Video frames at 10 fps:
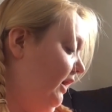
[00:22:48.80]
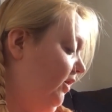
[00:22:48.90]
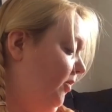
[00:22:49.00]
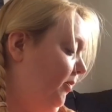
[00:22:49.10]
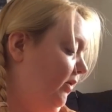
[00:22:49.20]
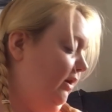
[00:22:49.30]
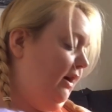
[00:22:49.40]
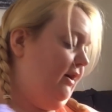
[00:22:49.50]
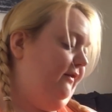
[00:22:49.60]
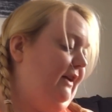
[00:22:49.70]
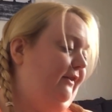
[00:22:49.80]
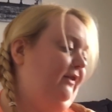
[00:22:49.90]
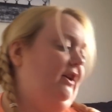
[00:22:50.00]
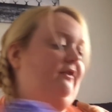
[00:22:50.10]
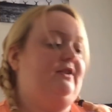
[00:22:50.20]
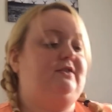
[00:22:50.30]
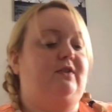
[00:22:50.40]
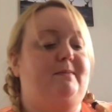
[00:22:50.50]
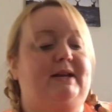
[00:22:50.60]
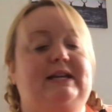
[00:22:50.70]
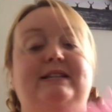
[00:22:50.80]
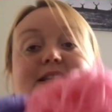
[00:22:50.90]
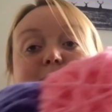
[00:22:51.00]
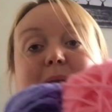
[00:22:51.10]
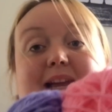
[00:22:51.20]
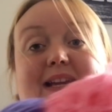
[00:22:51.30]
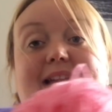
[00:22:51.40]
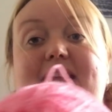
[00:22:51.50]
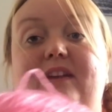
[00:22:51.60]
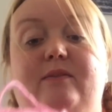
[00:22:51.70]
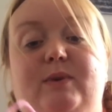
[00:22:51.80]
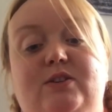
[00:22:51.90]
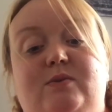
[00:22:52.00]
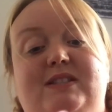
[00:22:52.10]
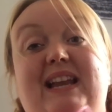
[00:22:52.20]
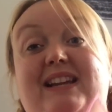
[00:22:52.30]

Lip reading: A couple of leftovers from my niece's blanket, which was